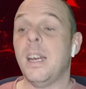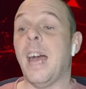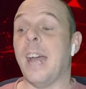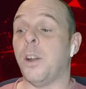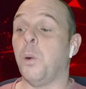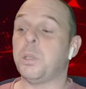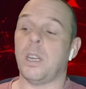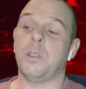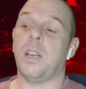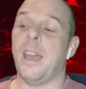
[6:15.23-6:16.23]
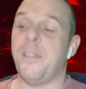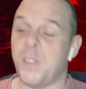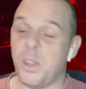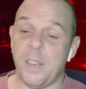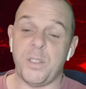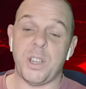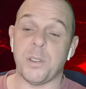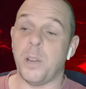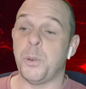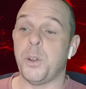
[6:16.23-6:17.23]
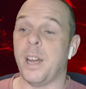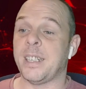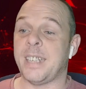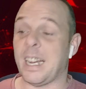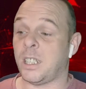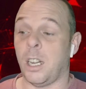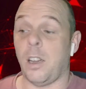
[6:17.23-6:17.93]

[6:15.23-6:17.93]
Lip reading: And also, if you don't know who Nine and Dex are,